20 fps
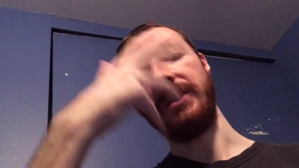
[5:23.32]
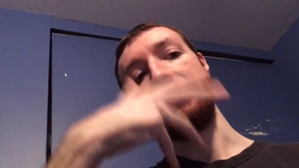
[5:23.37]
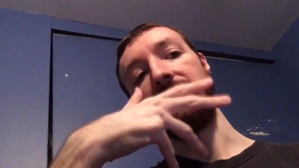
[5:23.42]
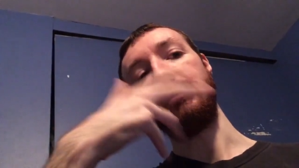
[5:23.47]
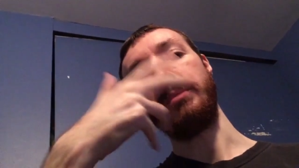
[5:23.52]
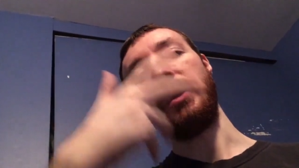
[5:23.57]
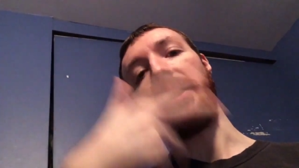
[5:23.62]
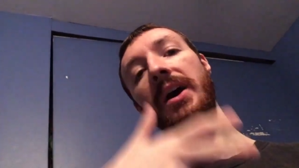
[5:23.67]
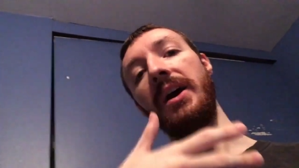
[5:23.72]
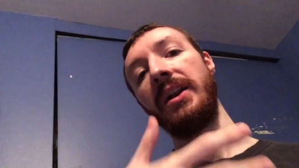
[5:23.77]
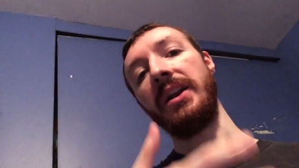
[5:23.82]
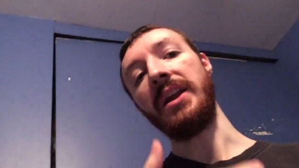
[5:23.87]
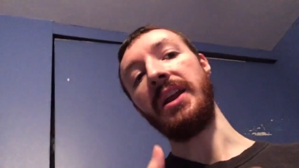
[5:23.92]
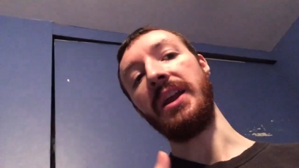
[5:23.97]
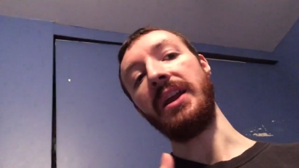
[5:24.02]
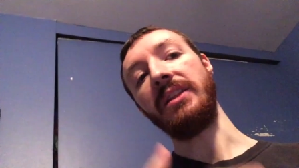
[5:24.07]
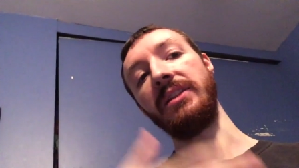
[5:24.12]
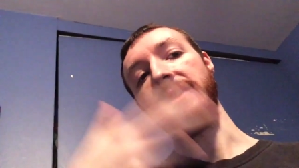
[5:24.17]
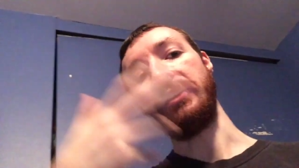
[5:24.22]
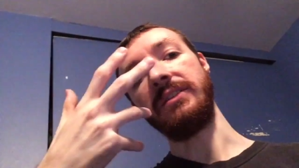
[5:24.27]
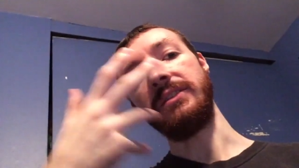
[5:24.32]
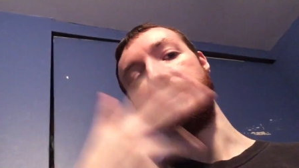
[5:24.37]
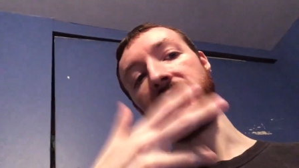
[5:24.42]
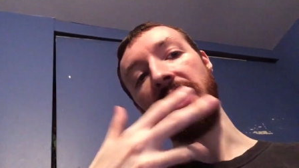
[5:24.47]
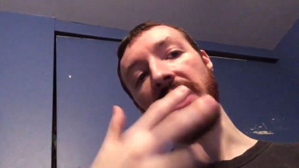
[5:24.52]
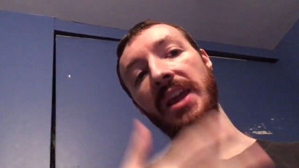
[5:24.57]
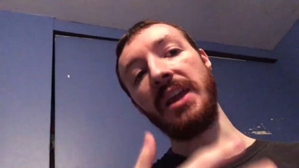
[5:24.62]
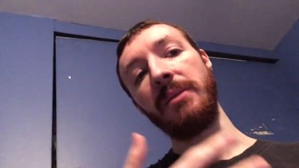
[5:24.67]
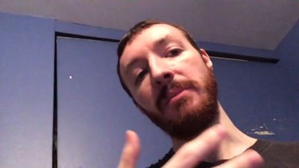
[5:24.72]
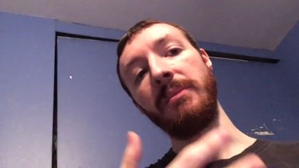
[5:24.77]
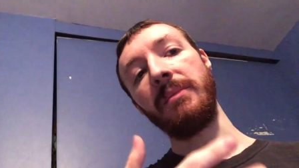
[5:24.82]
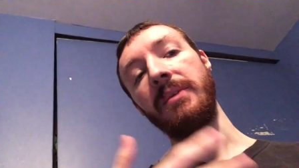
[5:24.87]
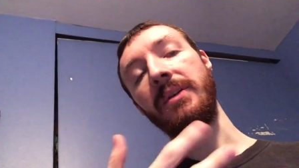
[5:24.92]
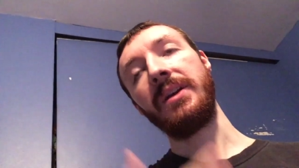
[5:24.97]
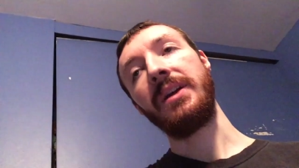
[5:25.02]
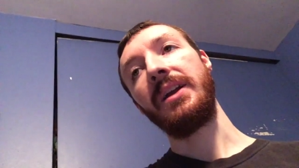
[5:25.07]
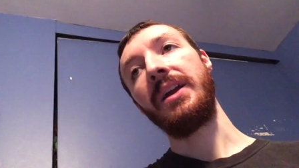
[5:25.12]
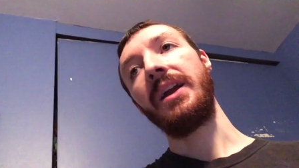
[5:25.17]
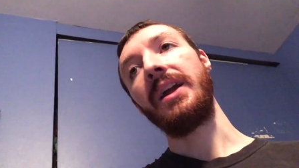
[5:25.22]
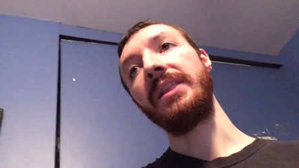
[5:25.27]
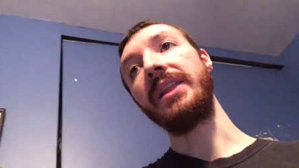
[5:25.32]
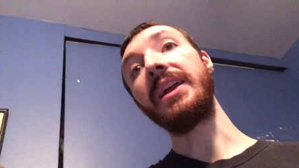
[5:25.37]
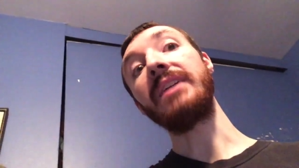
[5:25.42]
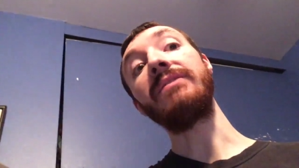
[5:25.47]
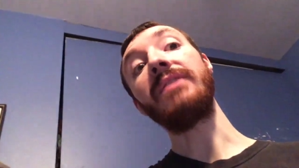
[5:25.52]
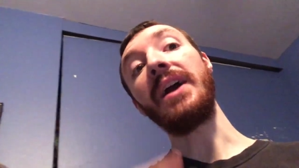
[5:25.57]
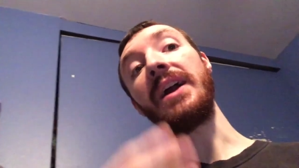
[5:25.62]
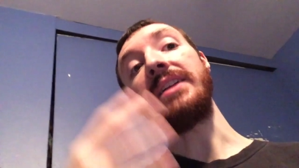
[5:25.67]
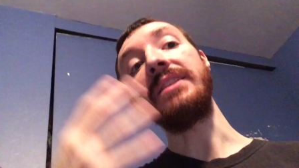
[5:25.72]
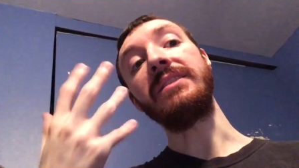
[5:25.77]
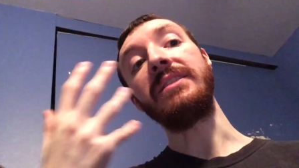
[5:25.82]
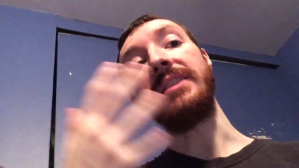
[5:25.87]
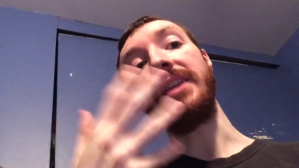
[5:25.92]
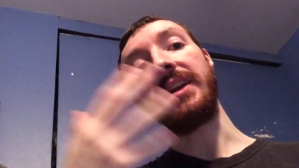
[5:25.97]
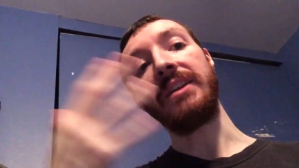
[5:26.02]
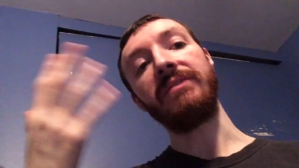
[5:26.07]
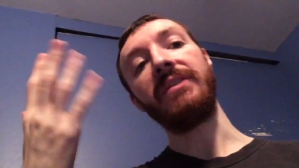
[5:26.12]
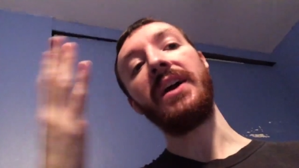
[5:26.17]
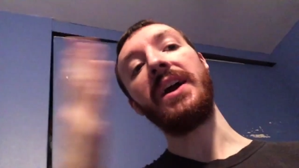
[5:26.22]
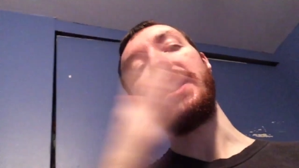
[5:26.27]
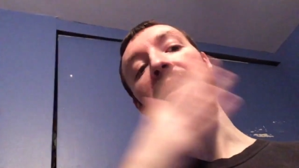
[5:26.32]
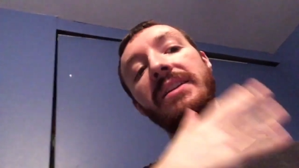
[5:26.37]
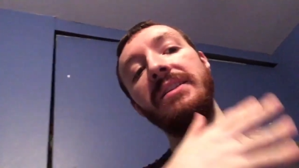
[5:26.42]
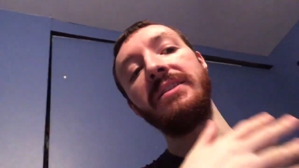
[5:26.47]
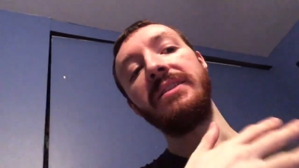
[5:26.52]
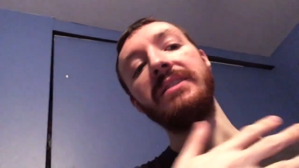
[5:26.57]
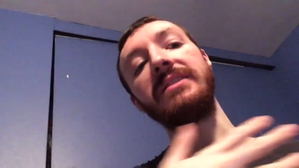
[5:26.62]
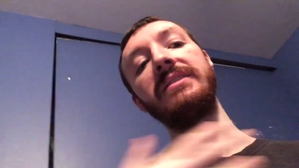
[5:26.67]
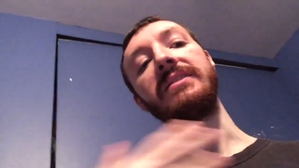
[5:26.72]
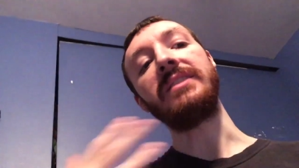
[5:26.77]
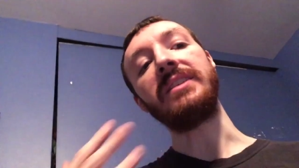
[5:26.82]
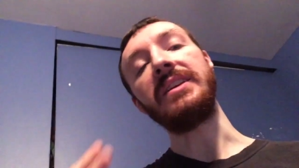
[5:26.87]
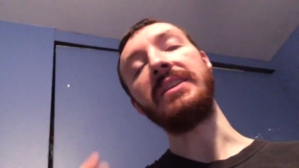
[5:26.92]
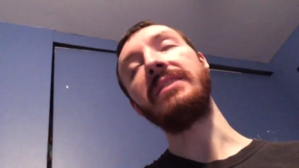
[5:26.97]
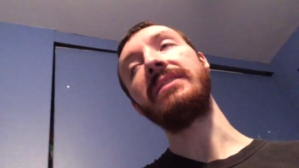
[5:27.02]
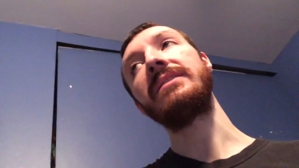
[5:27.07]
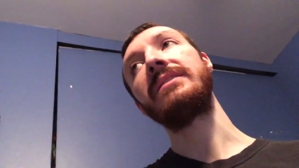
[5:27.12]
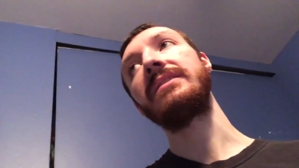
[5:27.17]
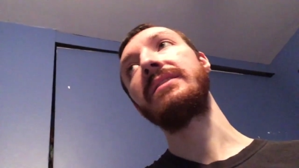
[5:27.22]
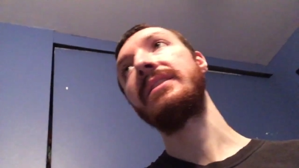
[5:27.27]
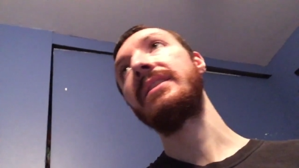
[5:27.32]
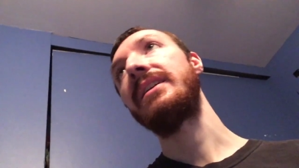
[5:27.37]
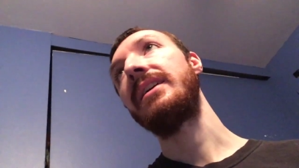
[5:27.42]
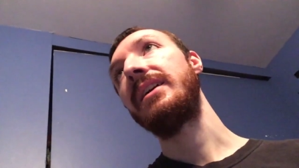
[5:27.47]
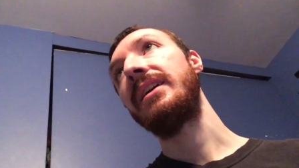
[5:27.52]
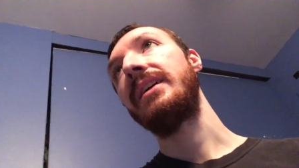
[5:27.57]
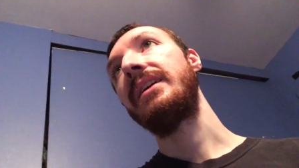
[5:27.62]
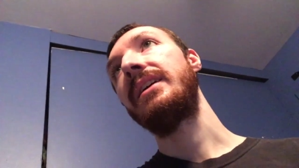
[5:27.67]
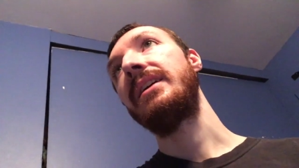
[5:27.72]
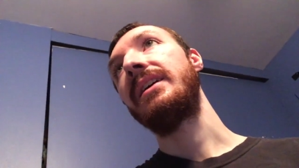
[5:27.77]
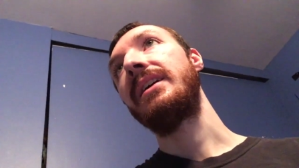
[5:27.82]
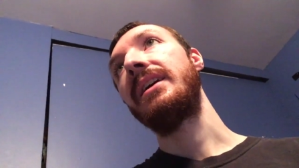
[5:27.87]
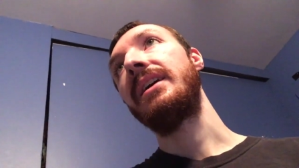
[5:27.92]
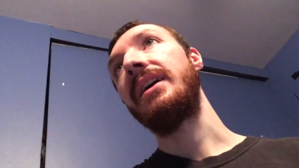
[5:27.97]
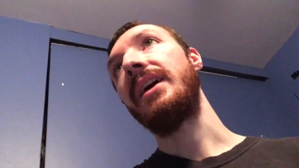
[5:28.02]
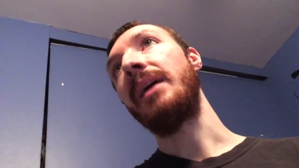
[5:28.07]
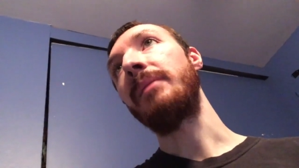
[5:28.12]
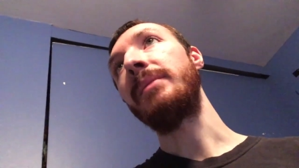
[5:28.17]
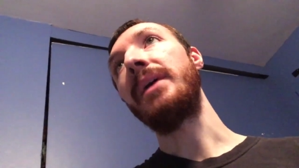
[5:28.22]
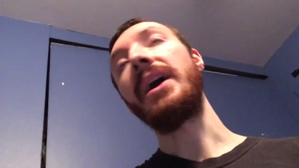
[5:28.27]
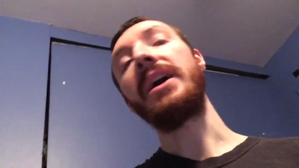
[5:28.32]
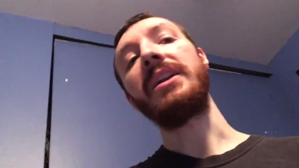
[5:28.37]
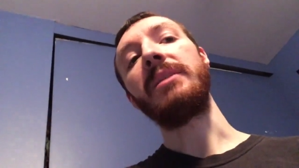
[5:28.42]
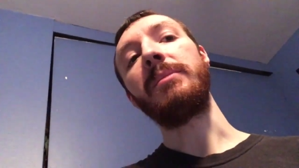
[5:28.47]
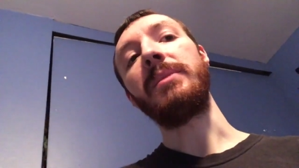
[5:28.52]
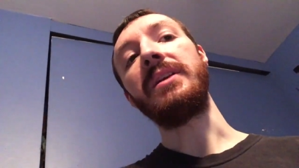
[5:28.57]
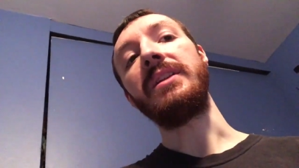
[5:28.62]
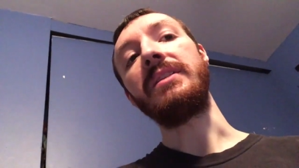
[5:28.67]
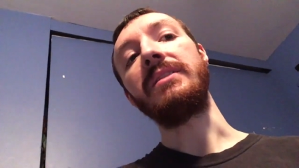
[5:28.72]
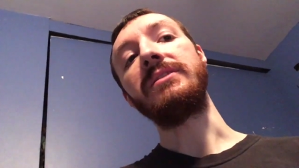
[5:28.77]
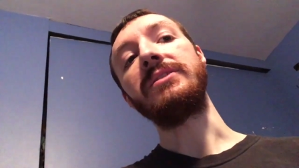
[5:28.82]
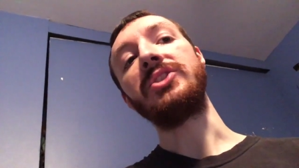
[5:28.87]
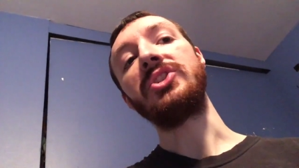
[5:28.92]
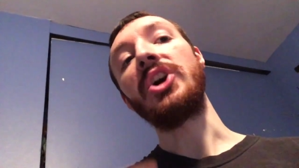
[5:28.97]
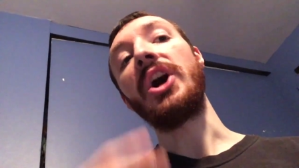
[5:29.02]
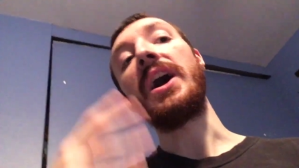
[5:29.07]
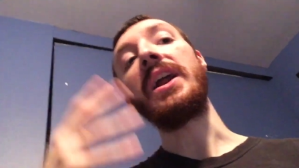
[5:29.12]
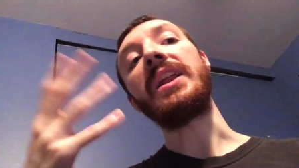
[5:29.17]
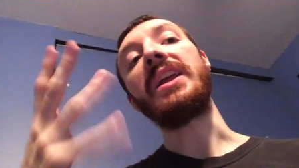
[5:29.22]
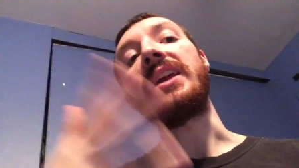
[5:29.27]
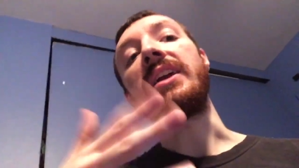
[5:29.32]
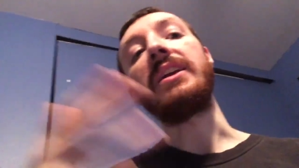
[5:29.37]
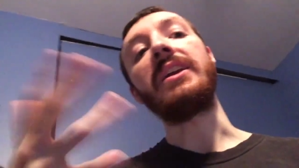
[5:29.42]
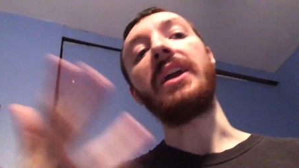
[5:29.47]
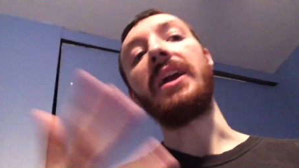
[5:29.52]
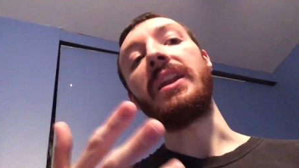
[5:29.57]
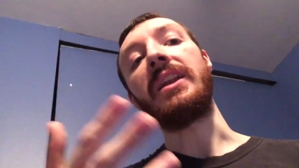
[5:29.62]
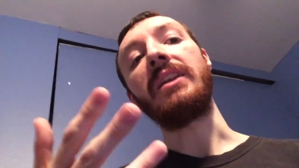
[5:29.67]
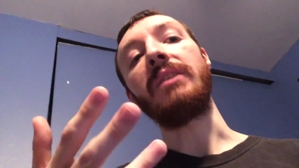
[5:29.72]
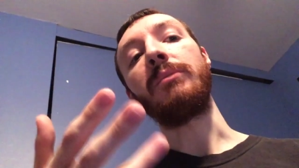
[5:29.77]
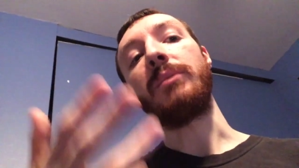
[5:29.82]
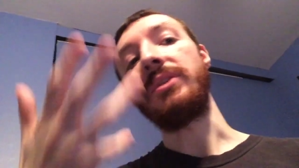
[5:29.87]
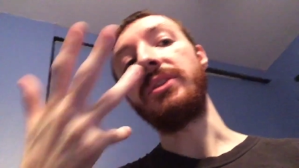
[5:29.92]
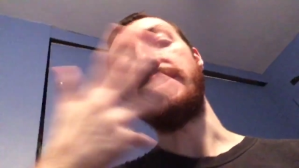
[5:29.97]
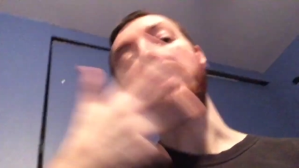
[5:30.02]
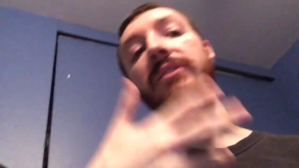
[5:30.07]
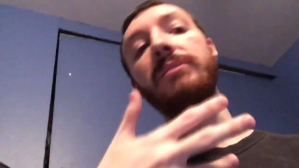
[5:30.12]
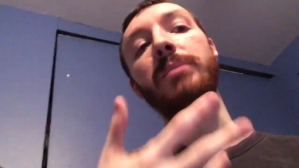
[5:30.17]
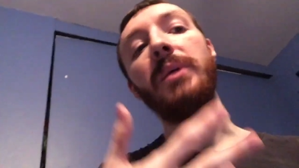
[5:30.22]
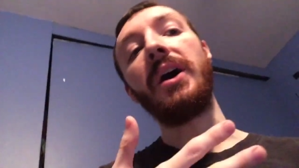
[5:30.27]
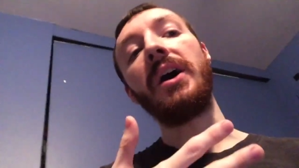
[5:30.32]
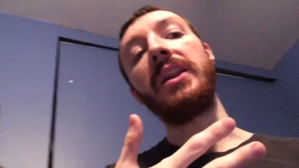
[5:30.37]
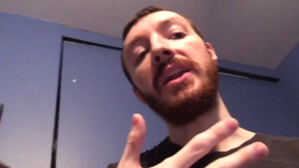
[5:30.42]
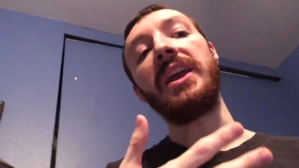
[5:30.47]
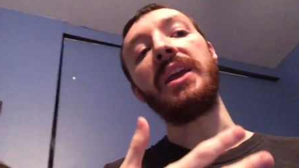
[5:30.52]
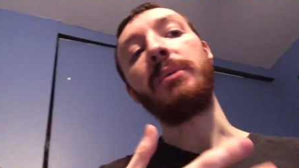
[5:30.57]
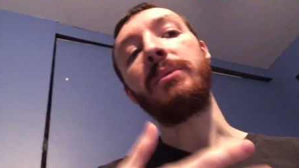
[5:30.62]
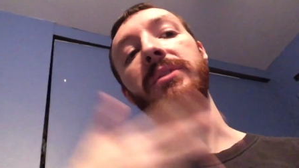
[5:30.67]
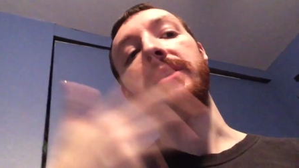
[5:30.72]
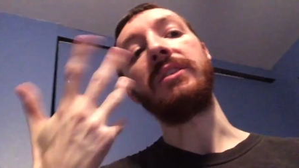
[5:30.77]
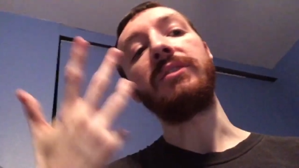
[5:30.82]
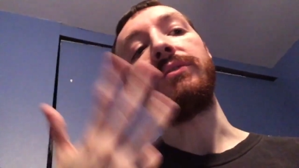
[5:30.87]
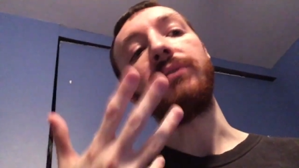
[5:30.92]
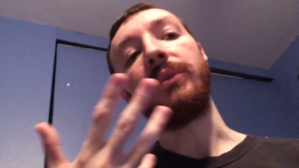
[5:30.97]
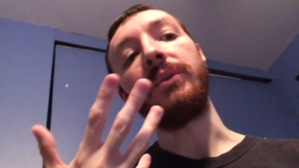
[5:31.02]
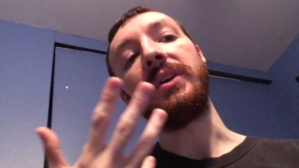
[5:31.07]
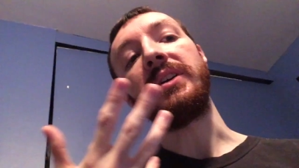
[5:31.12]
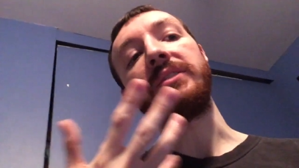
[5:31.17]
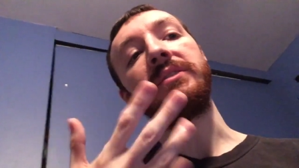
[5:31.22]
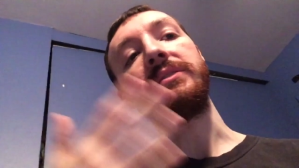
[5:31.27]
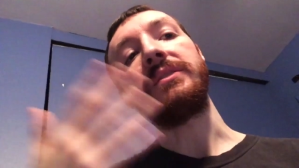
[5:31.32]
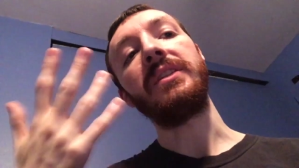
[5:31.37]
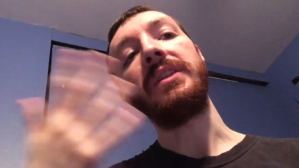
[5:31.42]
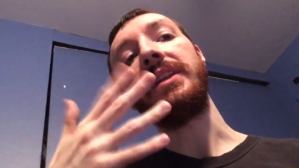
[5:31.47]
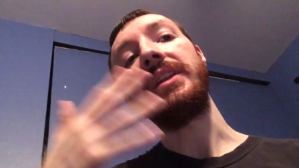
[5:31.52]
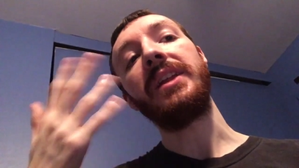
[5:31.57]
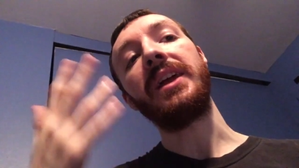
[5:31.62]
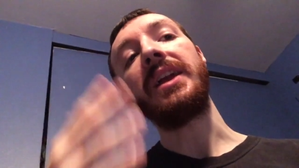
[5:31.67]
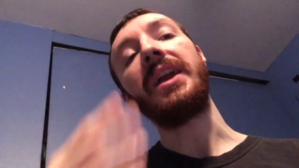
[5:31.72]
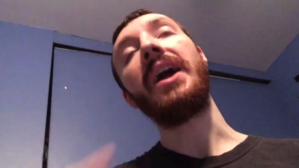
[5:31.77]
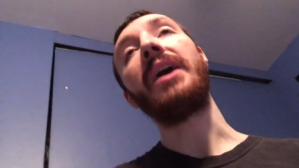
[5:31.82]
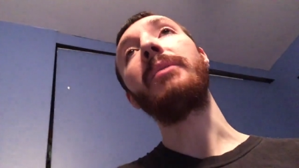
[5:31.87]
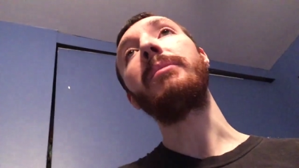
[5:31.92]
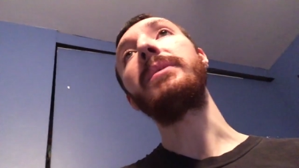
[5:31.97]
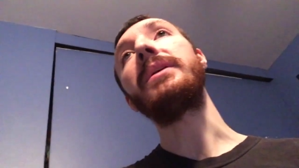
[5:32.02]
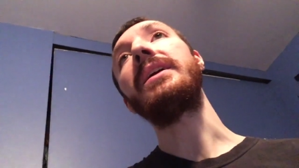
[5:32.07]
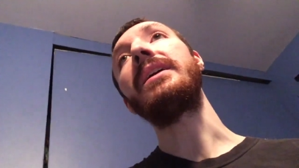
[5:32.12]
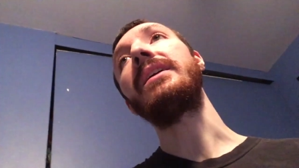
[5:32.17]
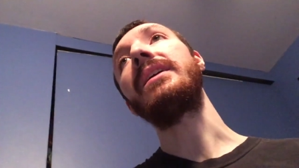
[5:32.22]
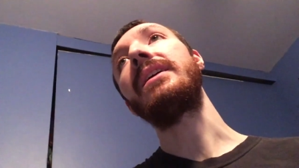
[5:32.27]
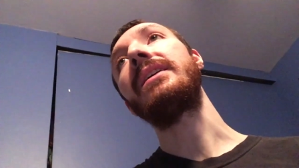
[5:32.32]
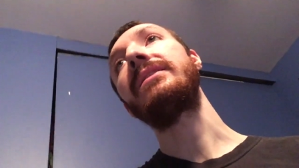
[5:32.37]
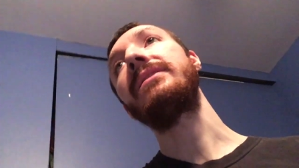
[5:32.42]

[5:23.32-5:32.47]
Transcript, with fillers: this body, this name. Like if I like if I decease, I'm not going to be Johnny again with this body, with this voice. Like I'll be